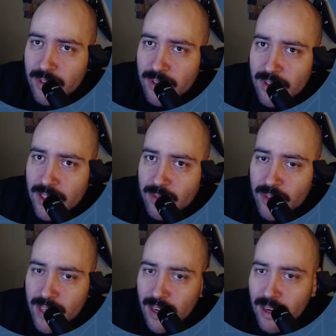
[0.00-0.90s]
let's print
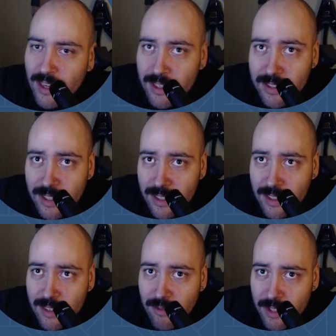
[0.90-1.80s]
out, and you can see
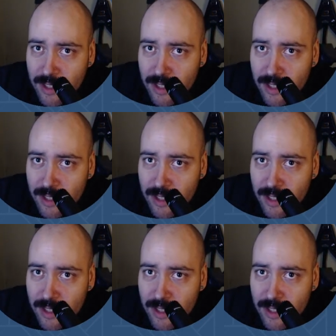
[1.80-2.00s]
we do.